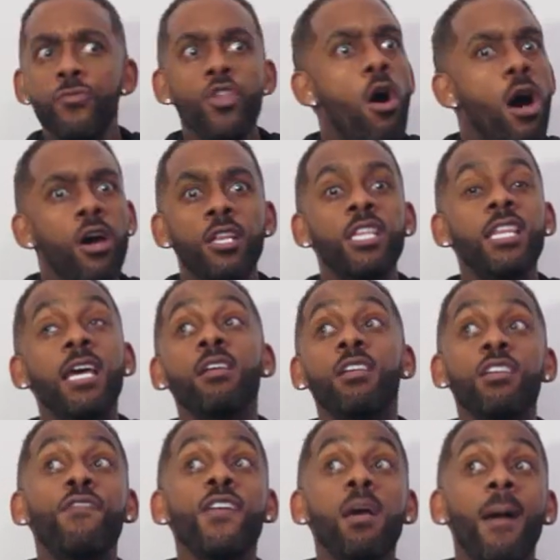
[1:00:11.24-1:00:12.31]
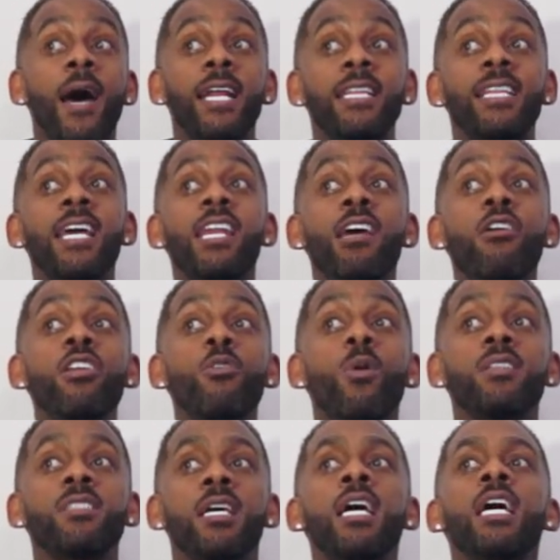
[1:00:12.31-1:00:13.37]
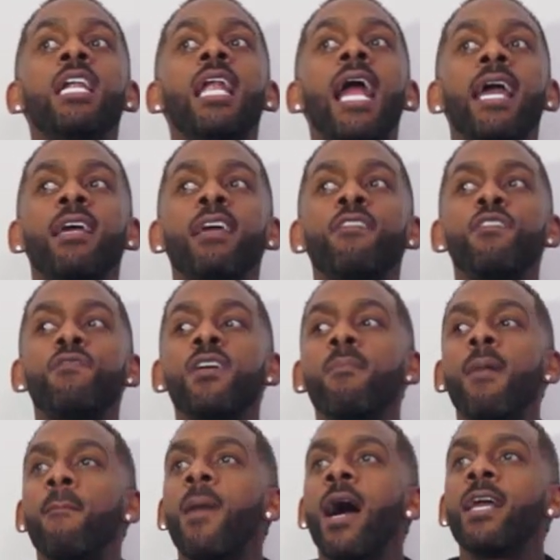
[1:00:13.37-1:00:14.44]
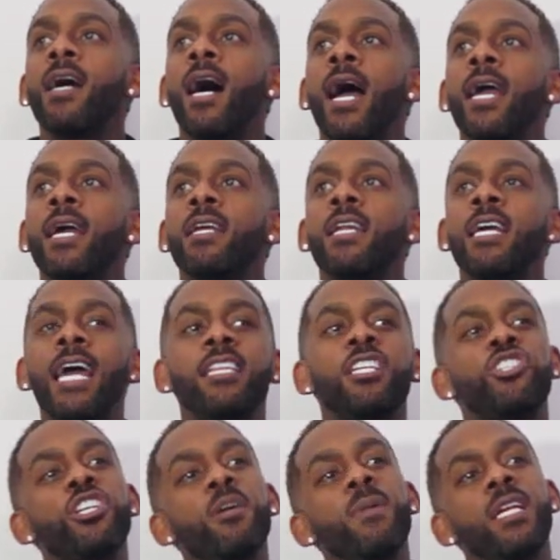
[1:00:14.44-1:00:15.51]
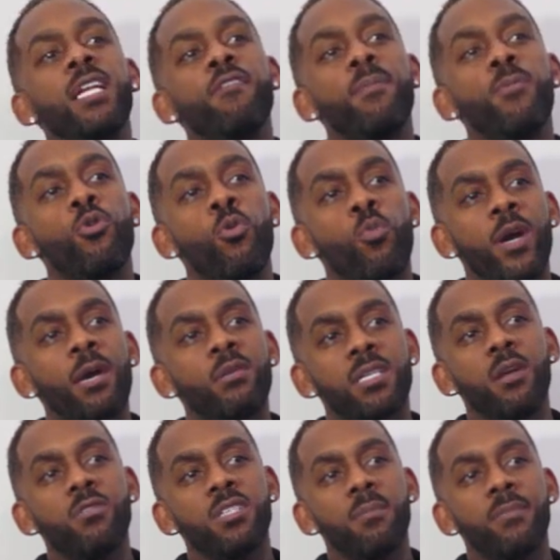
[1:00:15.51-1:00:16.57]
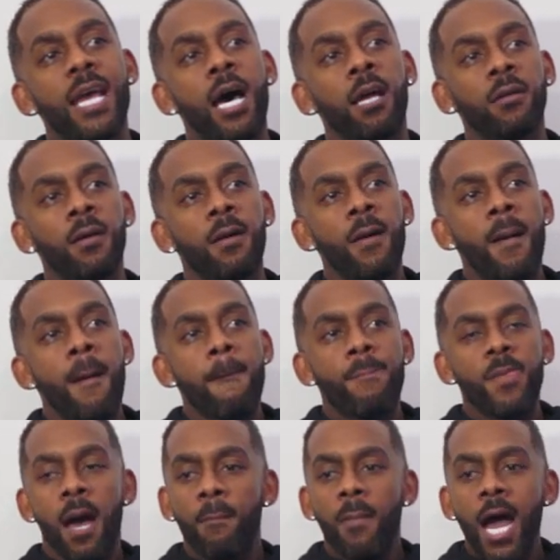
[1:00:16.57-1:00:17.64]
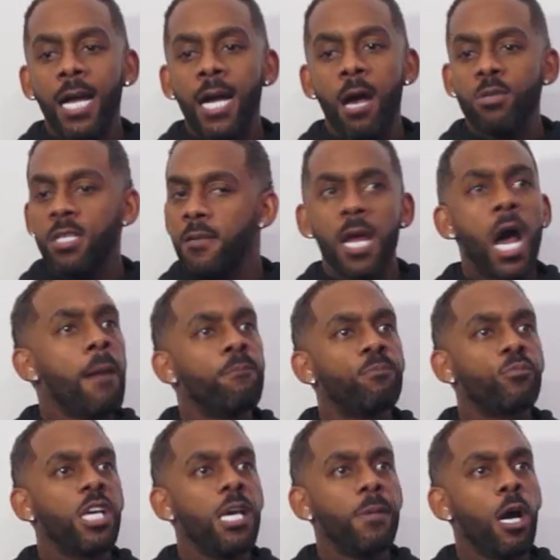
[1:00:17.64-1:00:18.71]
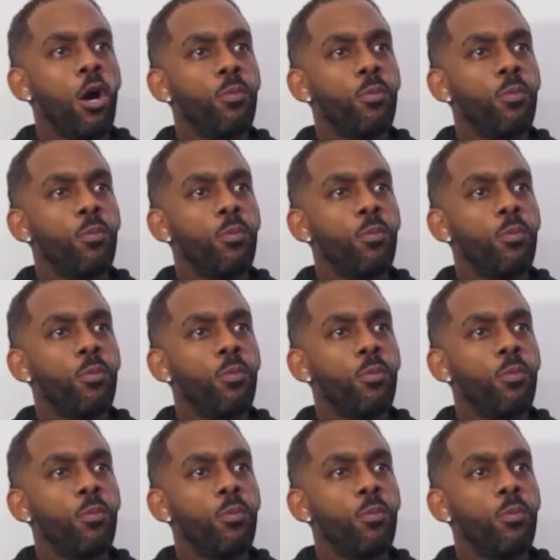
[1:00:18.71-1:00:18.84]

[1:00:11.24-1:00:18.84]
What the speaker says: You think about it. They're the only ones... Like, if you think about my guy, he had the gym in Liverpool when it was closing them down. And my guy was like, nah, keep it